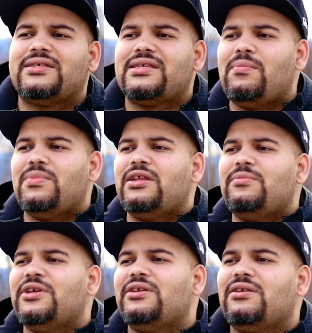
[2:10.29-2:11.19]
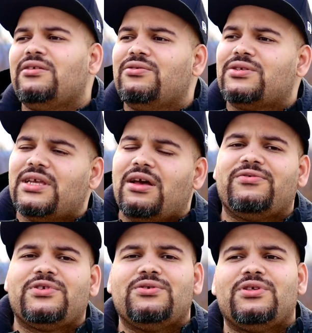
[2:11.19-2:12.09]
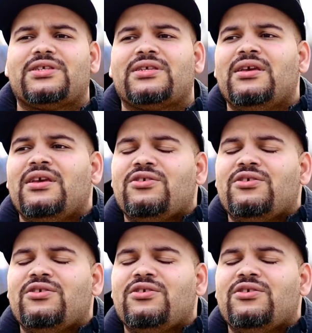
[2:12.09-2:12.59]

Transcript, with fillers: Stop limiting yourself to just